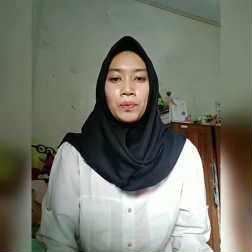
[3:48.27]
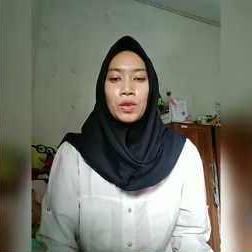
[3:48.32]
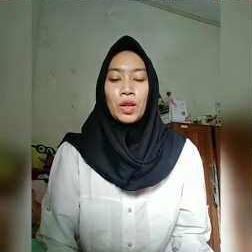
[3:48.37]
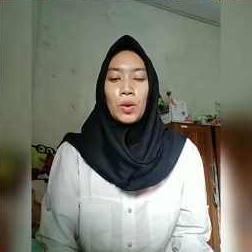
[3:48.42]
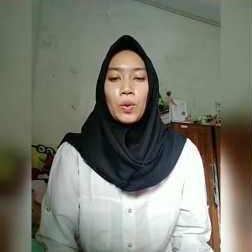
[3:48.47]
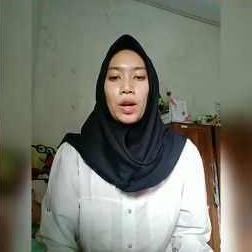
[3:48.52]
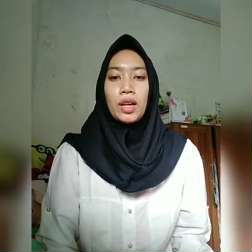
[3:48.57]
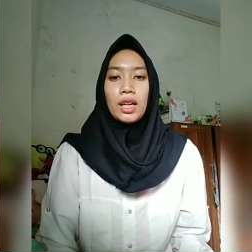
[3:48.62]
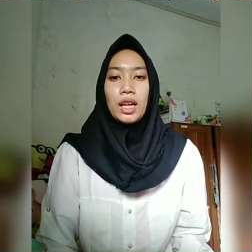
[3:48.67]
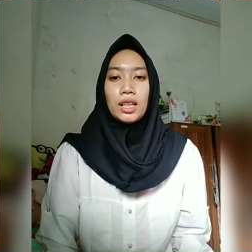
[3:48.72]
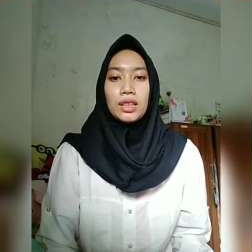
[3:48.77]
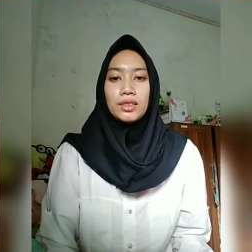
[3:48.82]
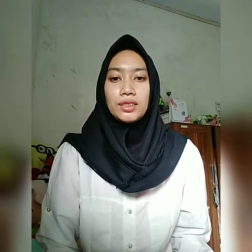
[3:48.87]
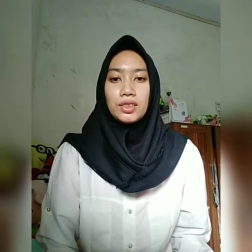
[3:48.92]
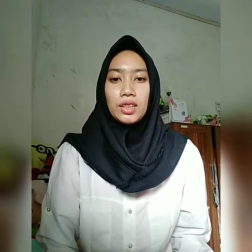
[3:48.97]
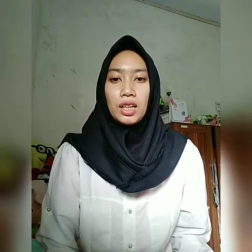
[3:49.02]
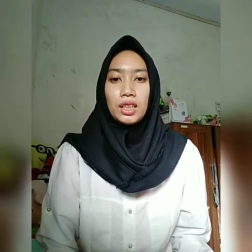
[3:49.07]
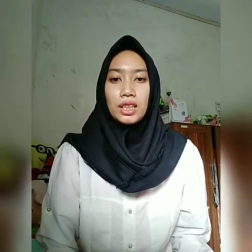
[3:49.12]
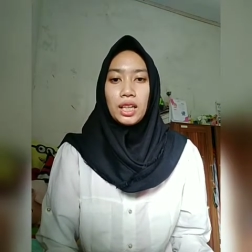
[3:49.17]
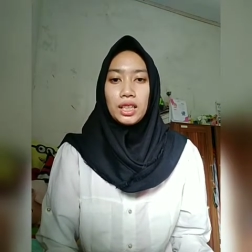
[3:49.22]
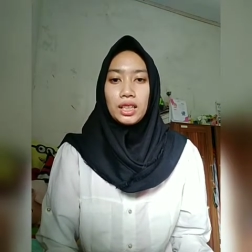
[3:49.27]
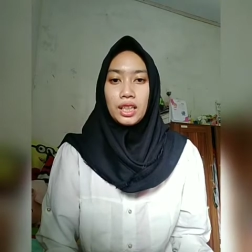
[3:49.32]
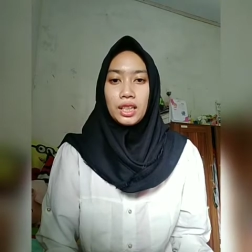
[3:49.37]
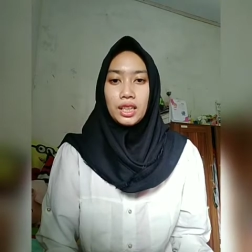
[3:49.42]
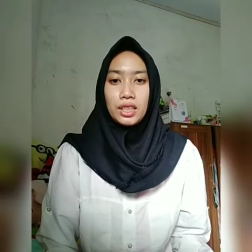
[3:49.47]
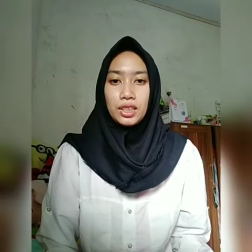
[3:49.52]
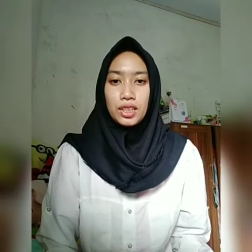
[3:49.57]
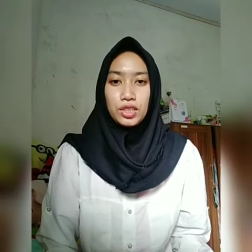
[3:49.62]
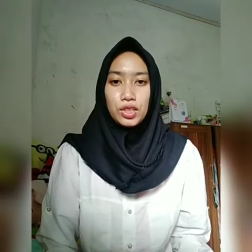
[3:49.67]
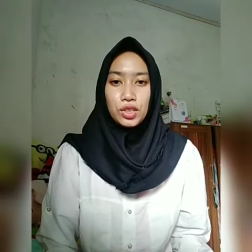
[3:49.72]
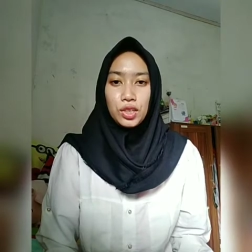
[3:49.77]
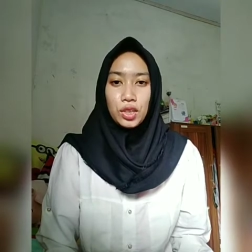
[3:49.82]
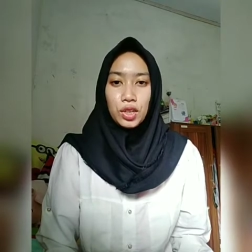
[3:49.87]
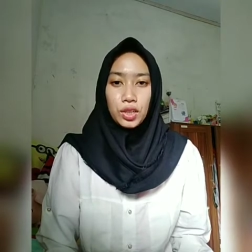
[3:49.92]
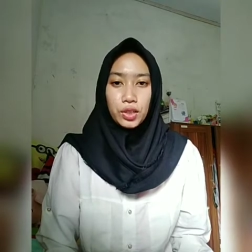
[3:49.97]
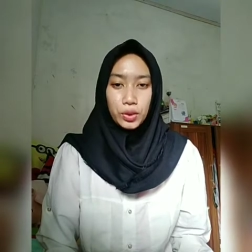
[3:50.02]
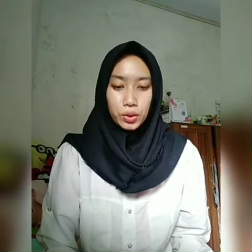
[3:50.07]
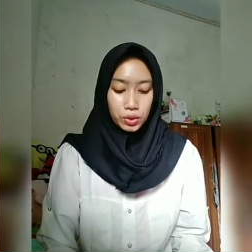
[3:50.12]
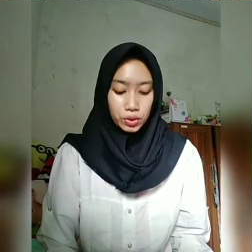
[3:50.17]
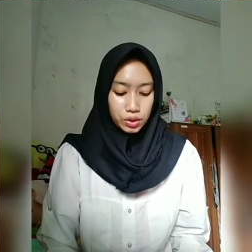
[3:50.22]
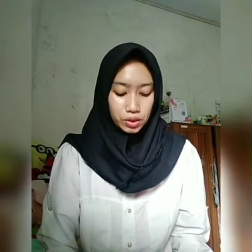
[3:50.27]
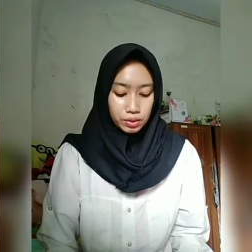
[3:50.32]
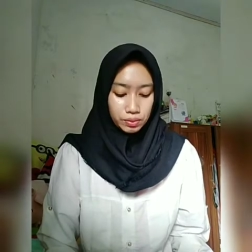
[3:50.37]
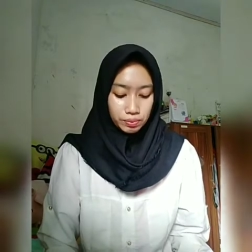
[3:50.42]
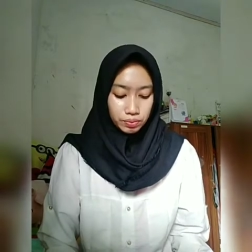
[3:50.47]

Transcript: what are strategy the teacher use.